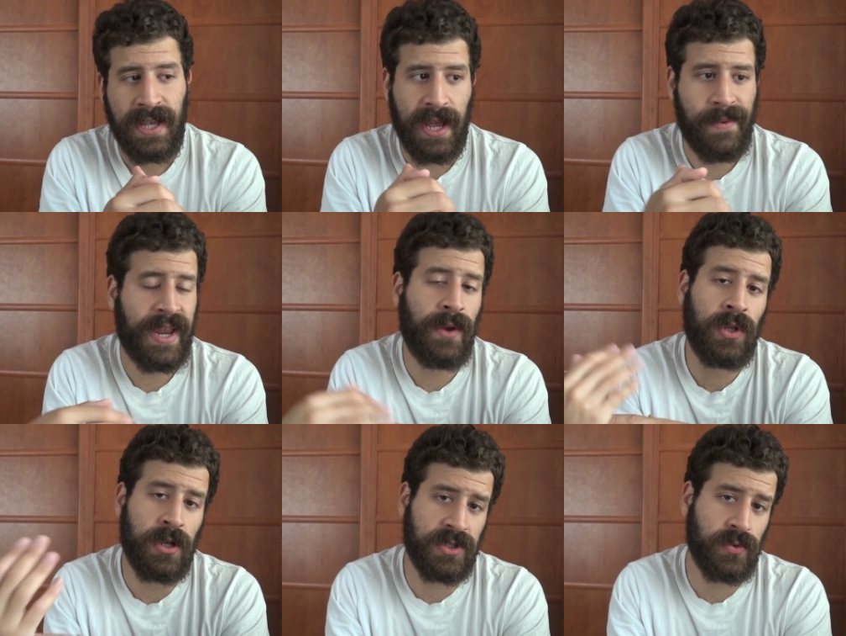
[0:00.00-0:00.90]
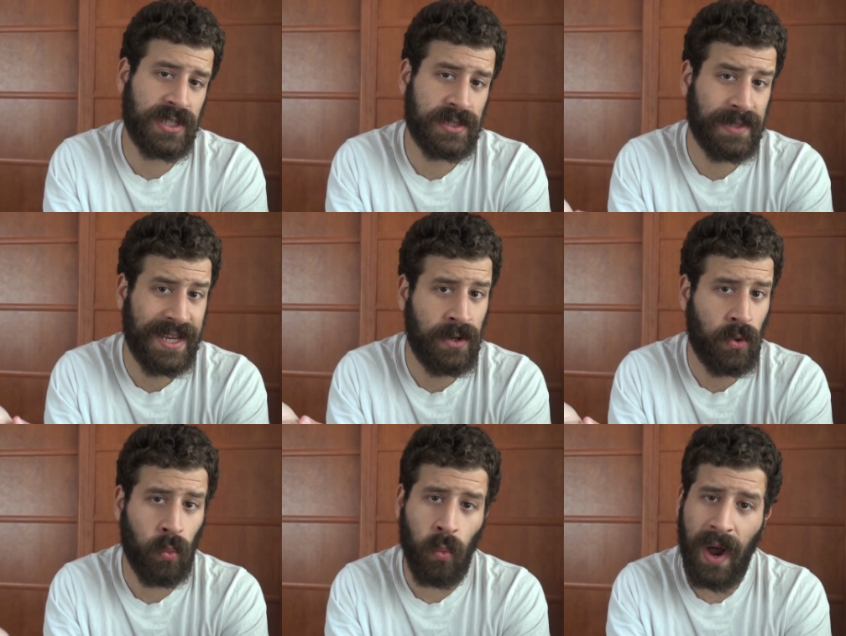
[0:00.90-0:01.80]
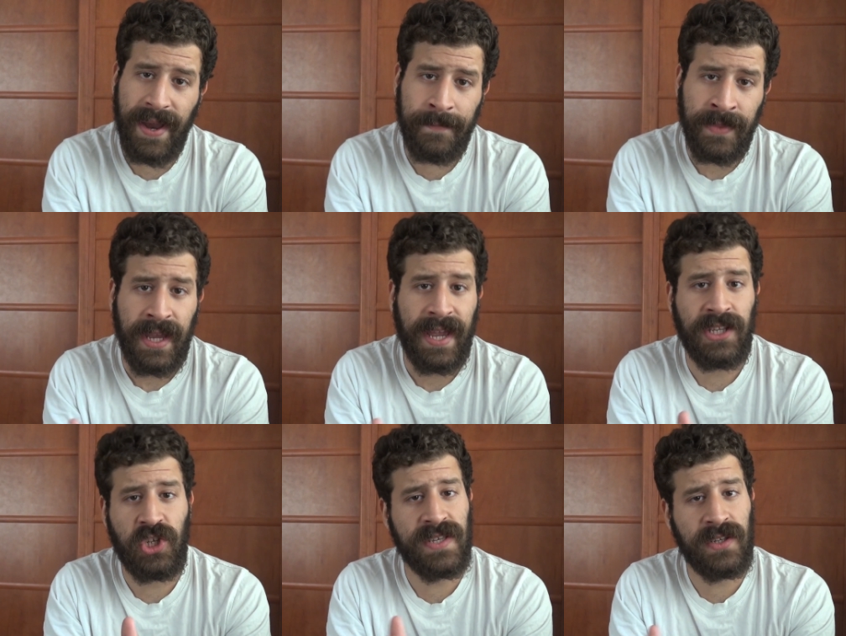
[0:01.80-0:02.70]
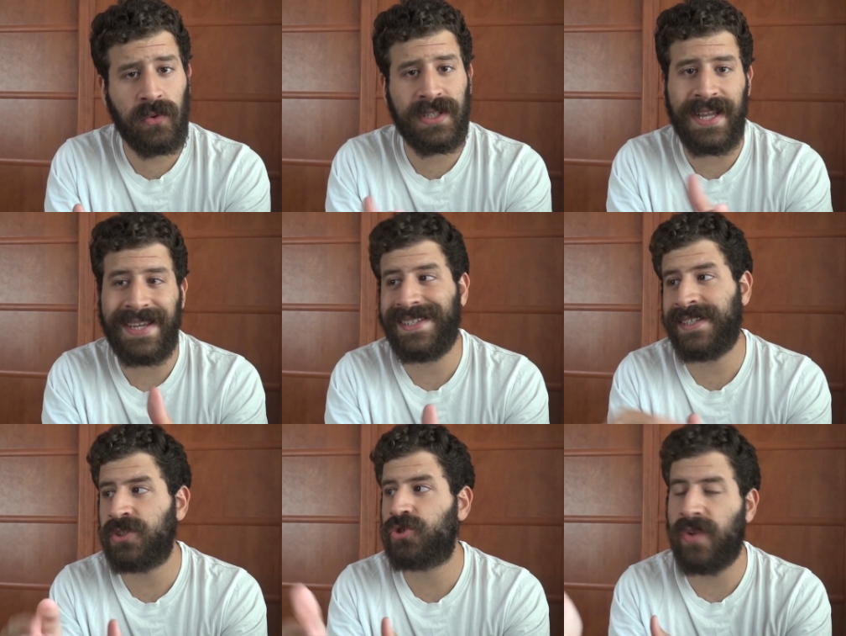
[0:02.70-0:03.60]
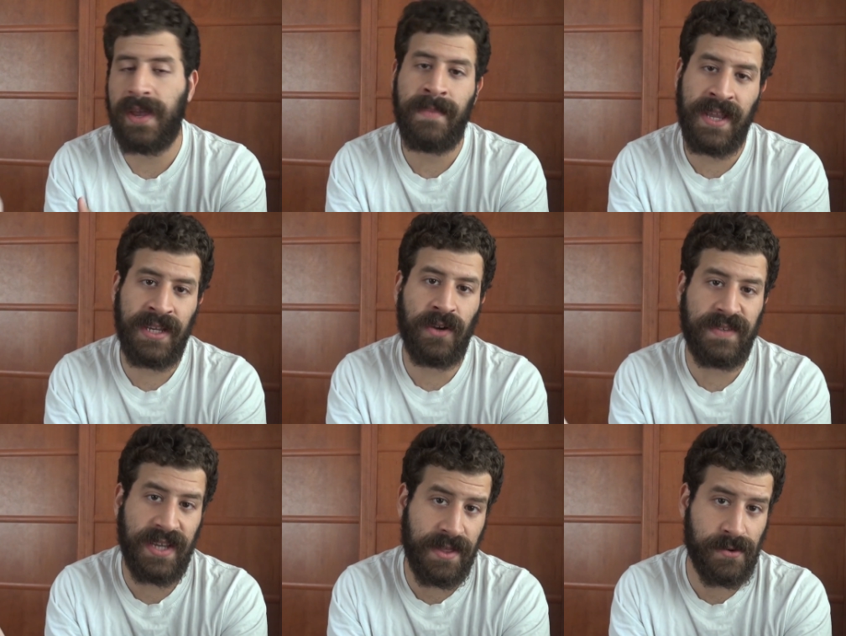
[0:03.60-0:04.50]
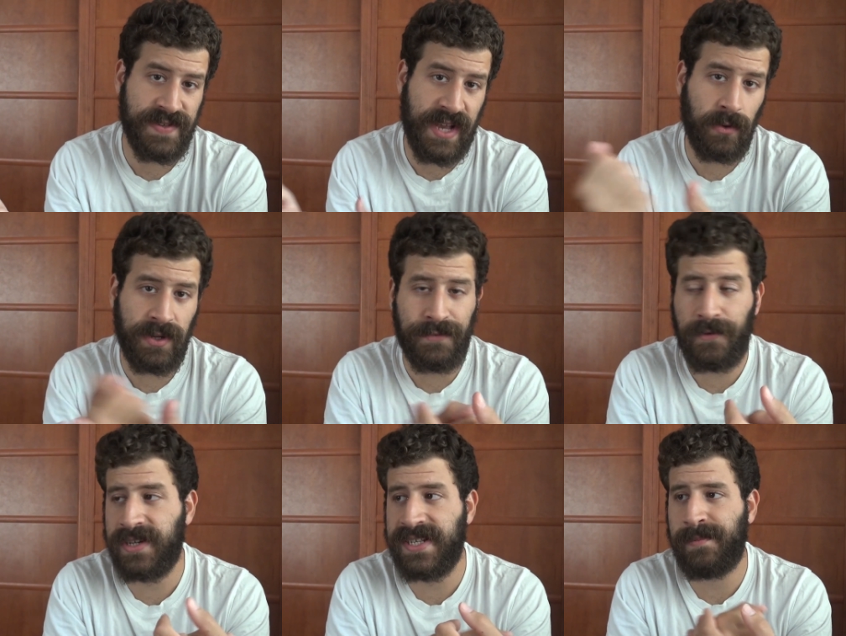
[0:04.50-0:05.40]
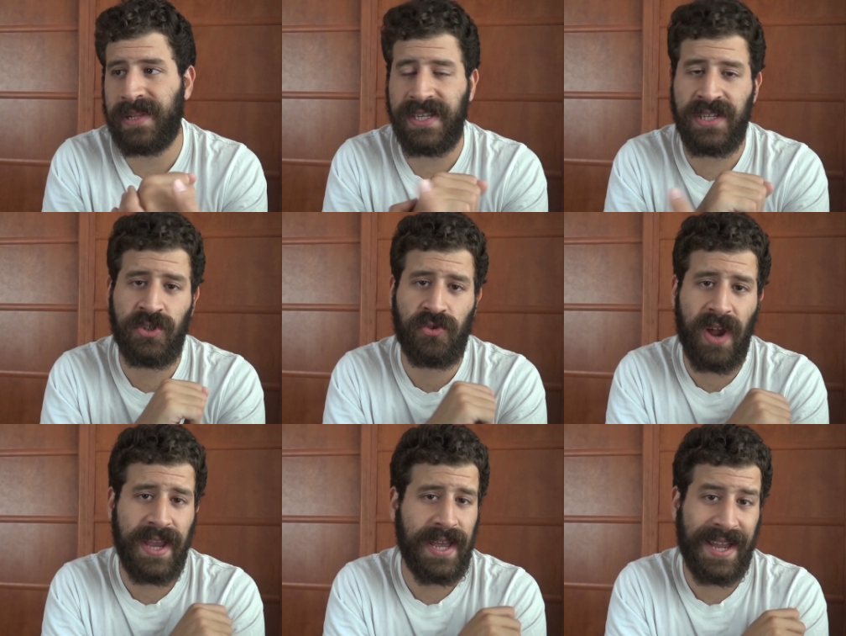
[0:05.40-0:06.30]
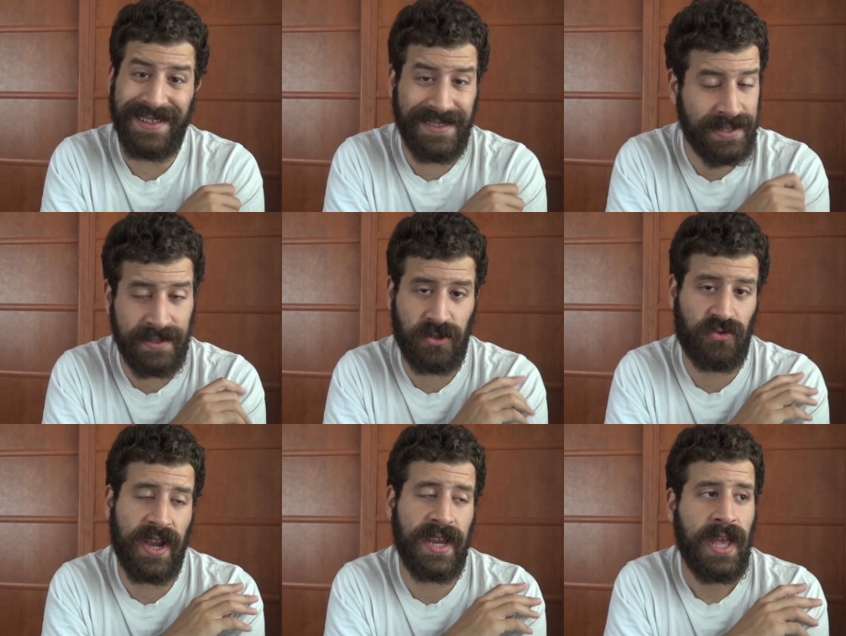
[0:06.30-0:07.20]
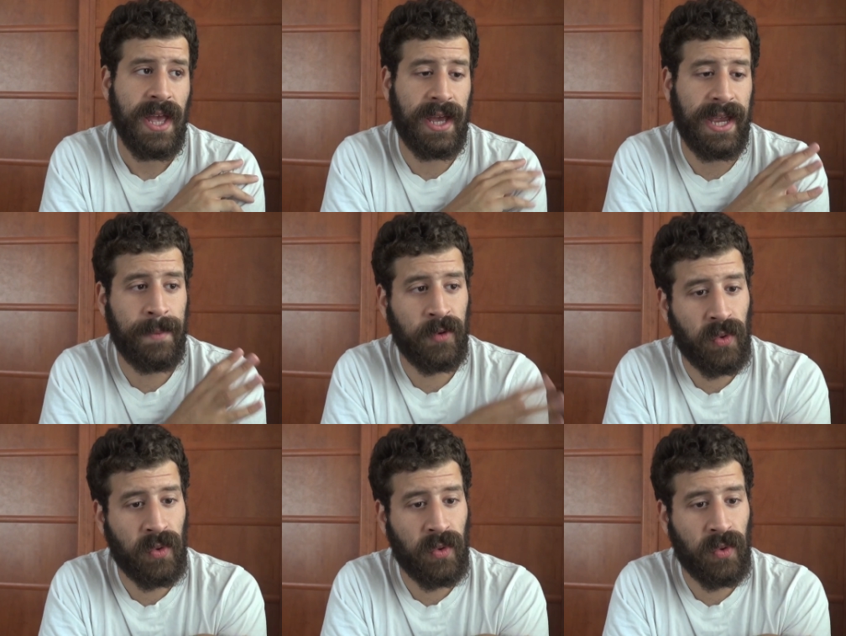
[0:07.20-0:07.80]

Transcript: Um, and I will also explain why. And just know that I didn't try many of the others out there. For example, I didn't try I didn't try uh, M.